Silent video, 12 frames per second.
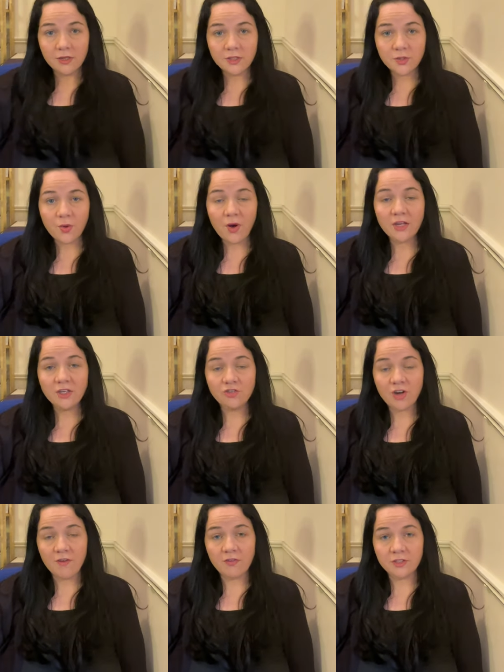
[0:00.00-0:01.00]
So on to
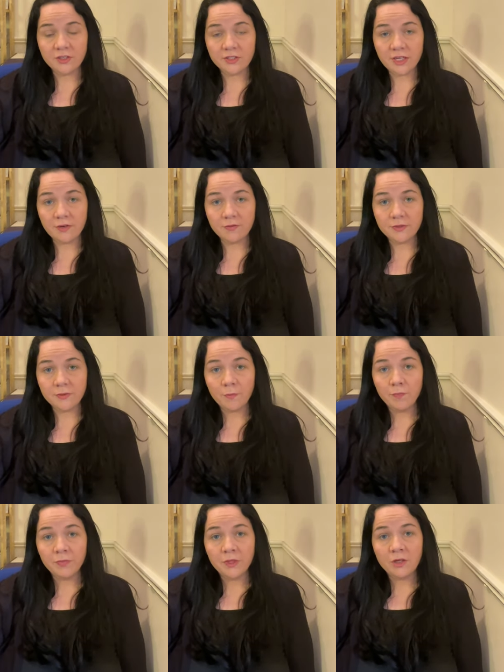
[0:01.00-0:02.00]
travellers ourselves.
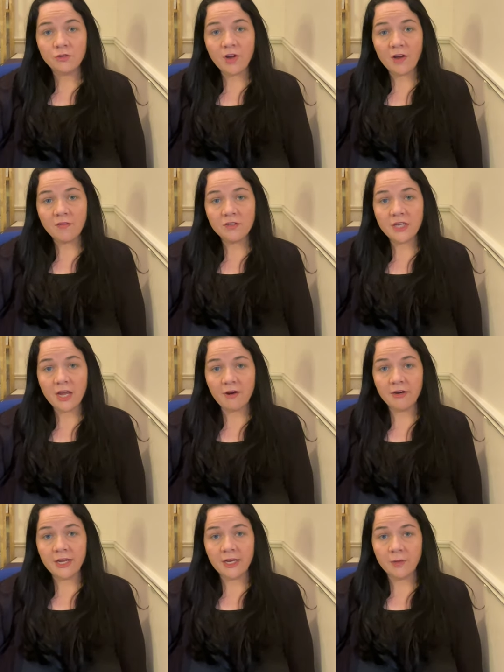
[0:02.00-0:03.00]
Travellers are
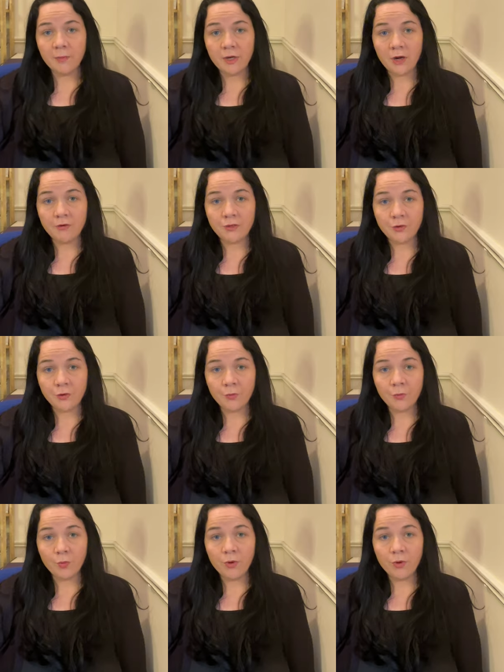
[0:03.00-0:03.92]
an ethnic minority group.